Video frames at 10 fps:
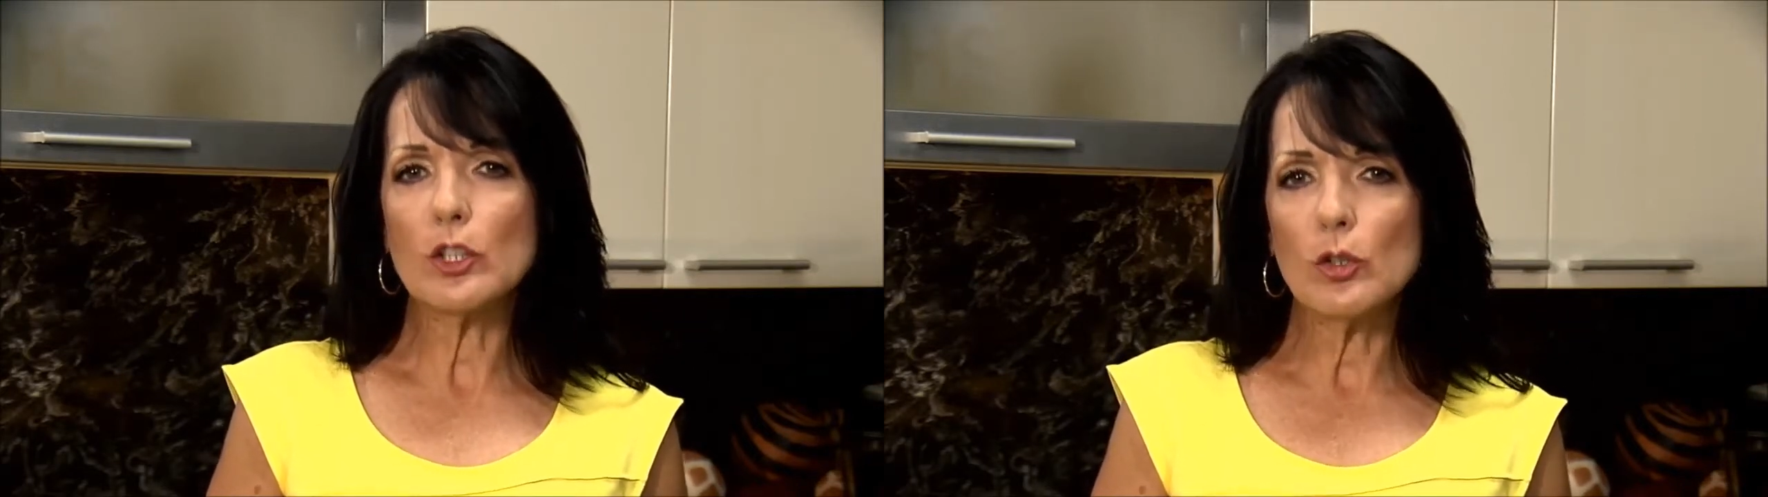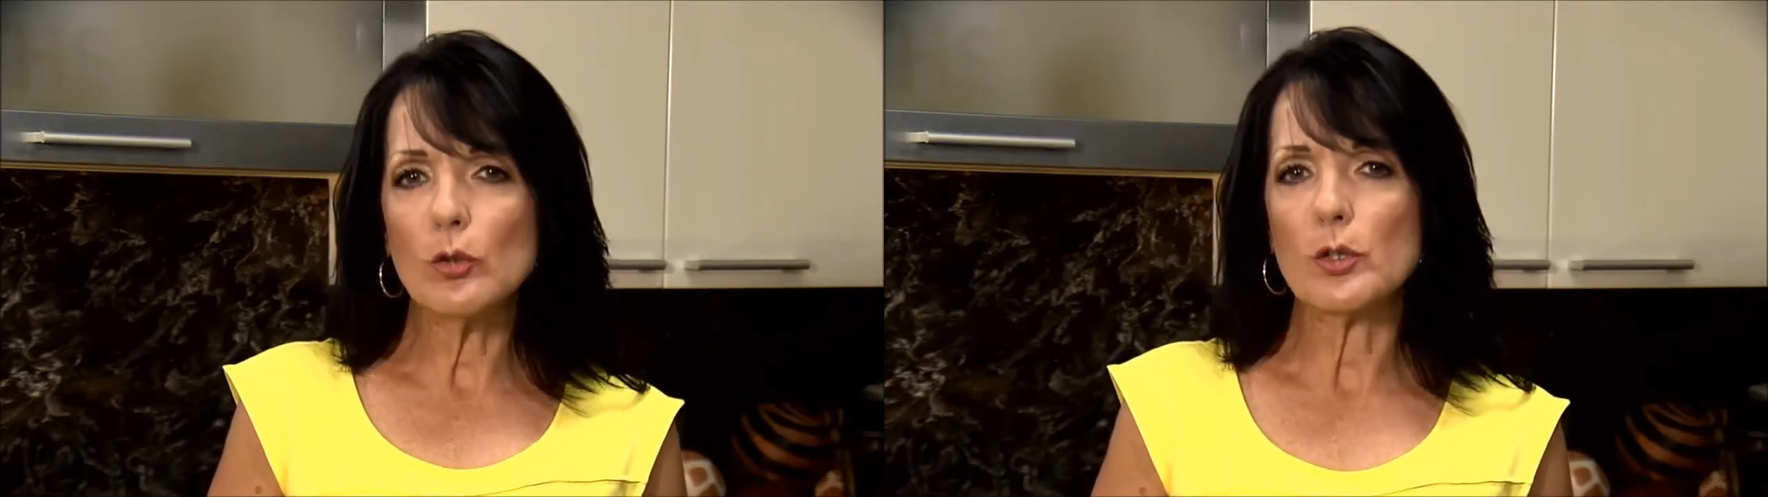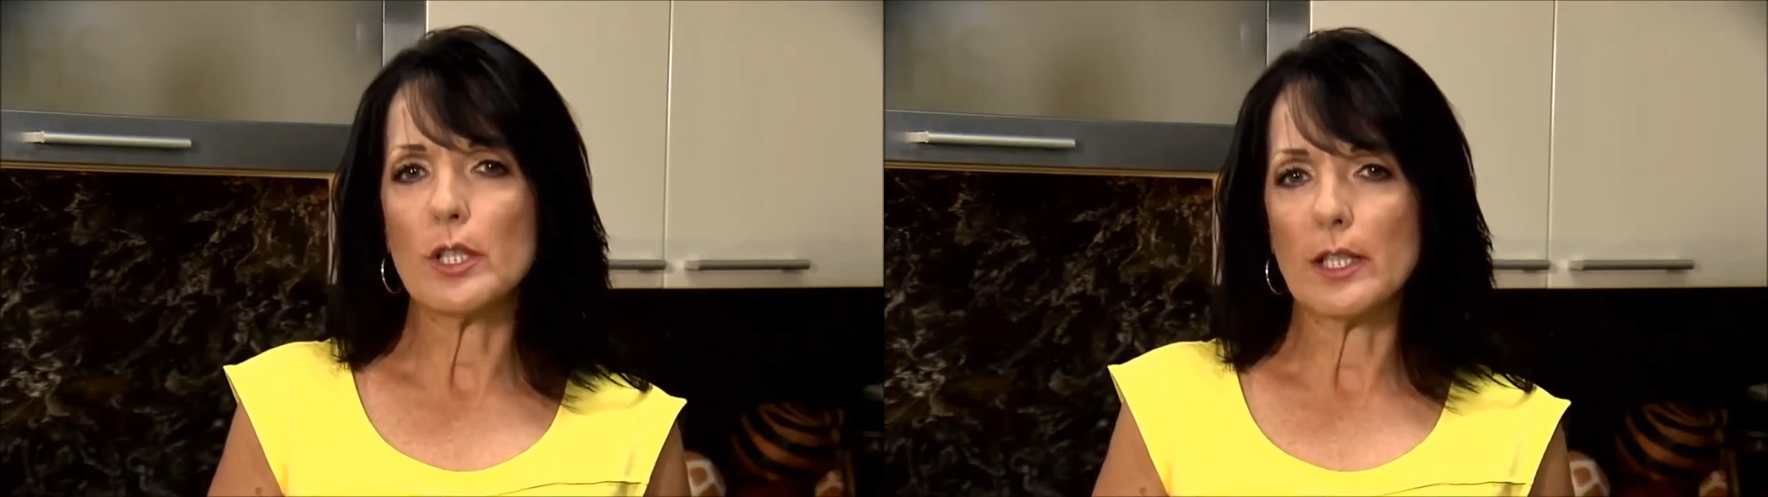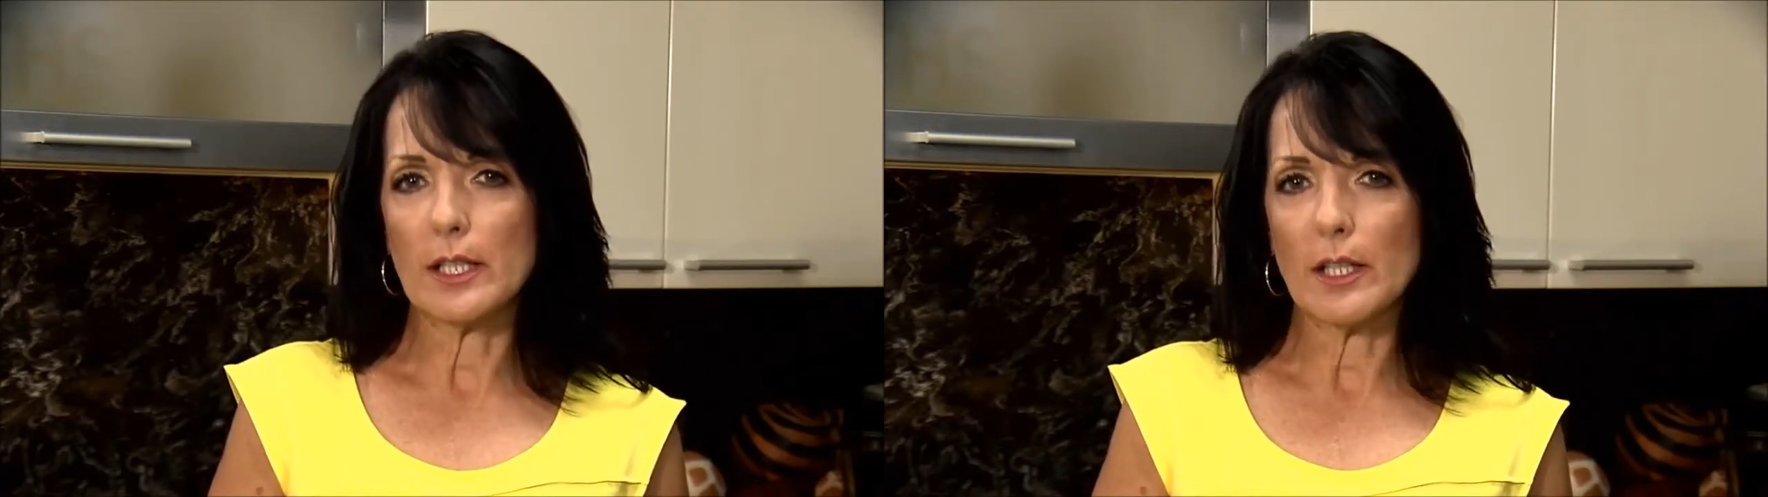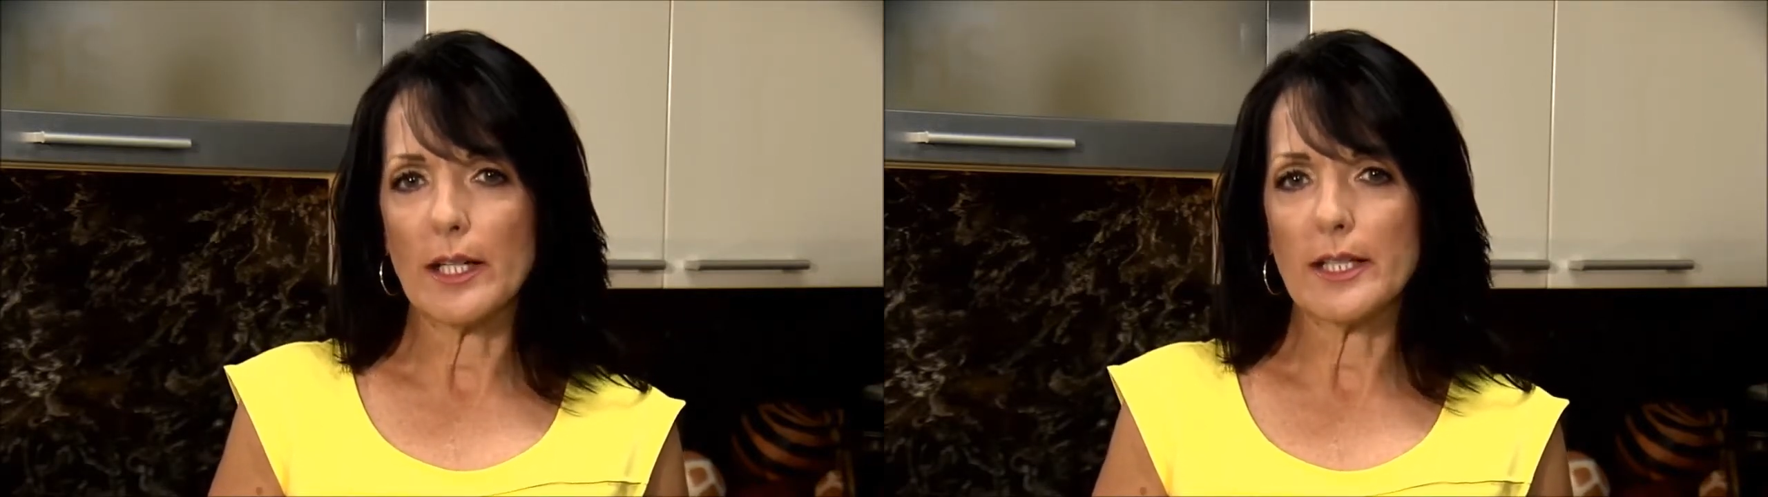new to the
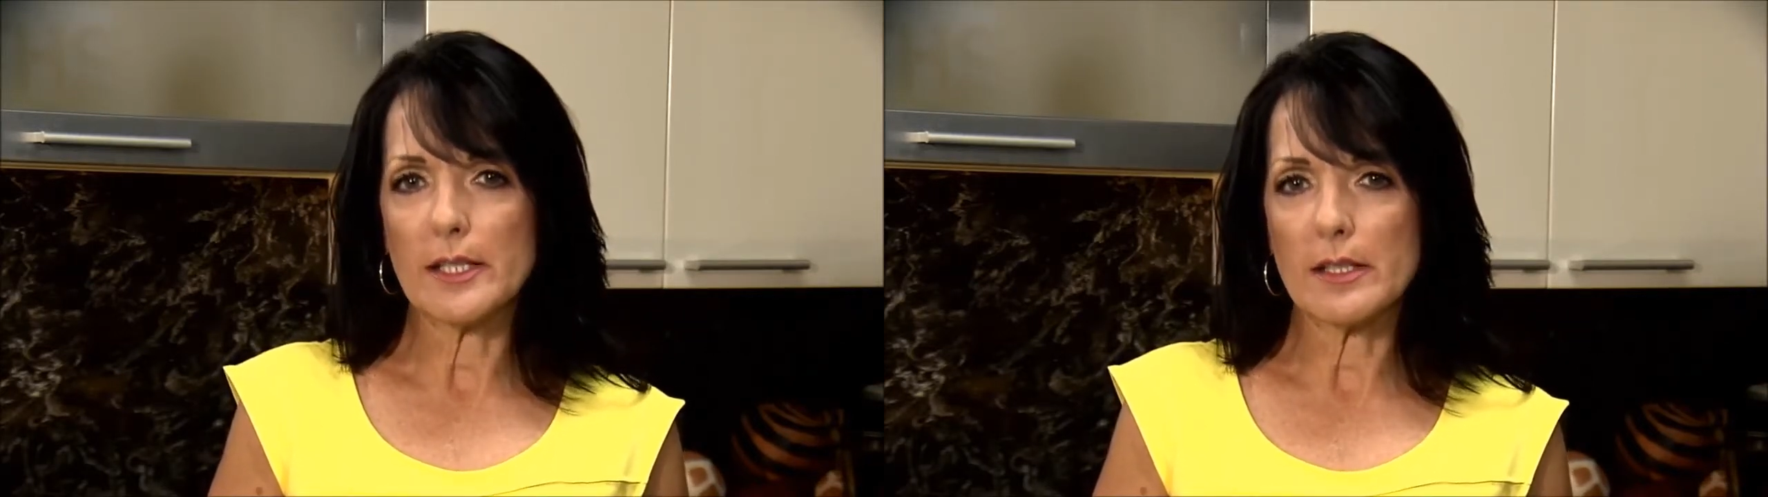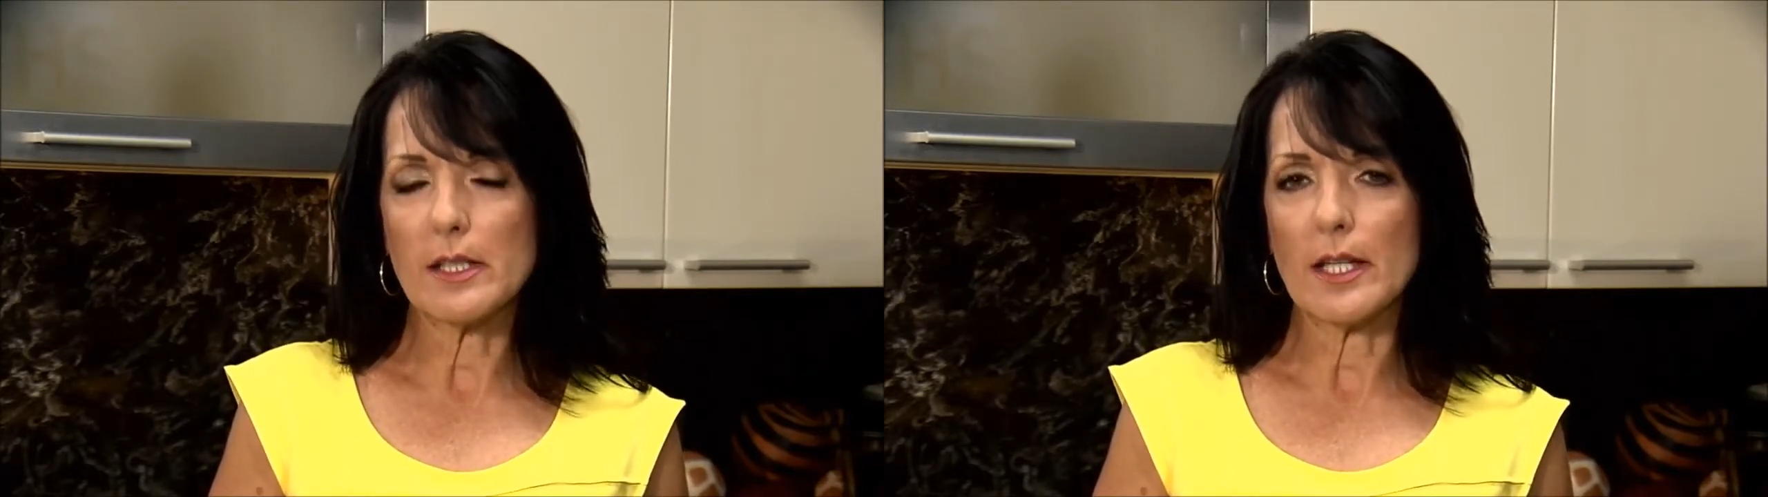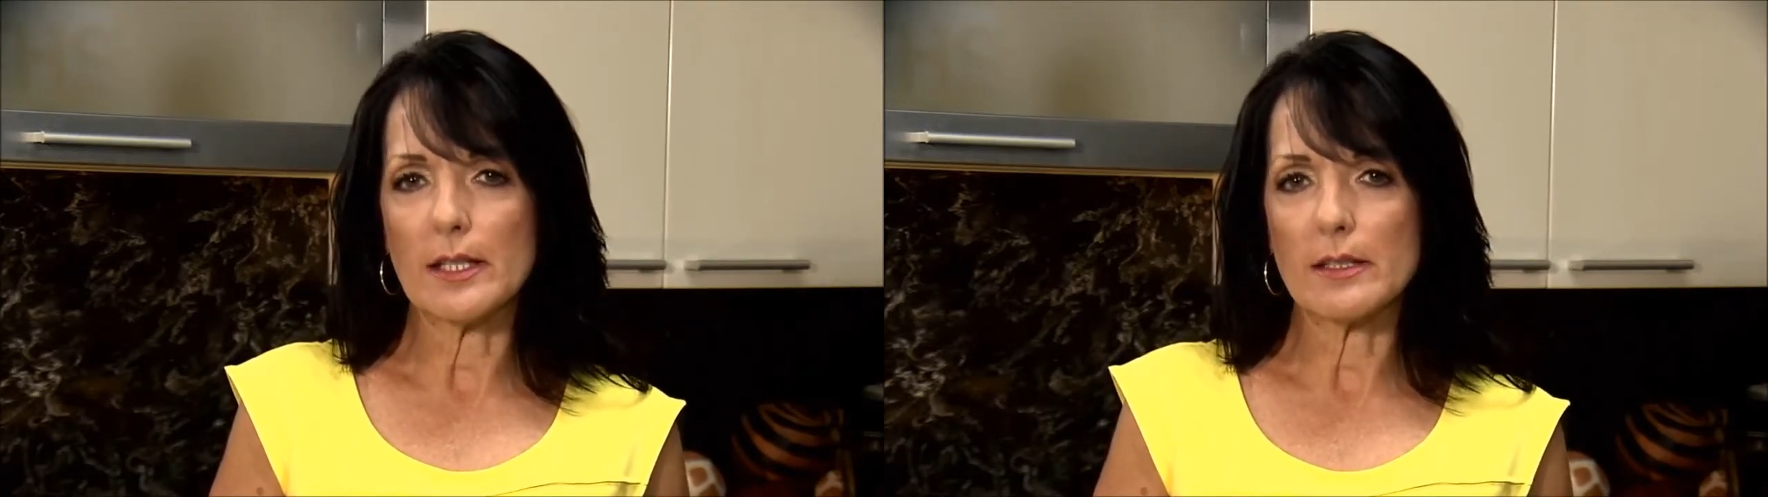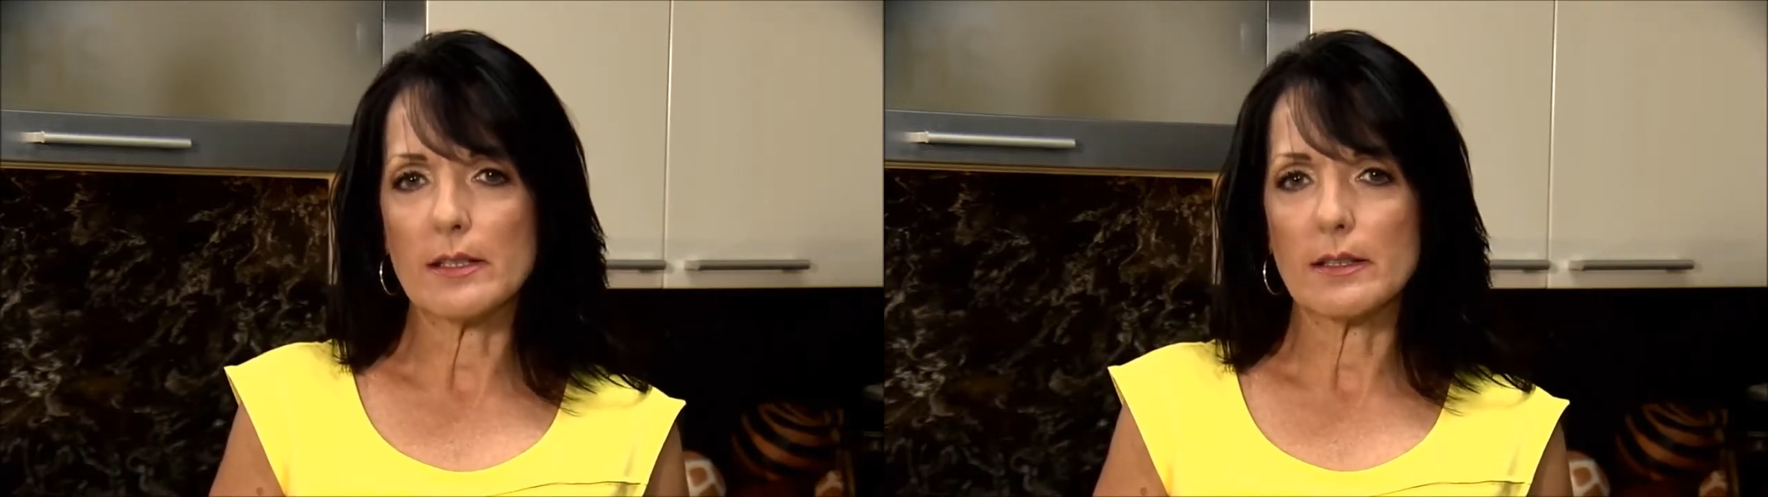United States.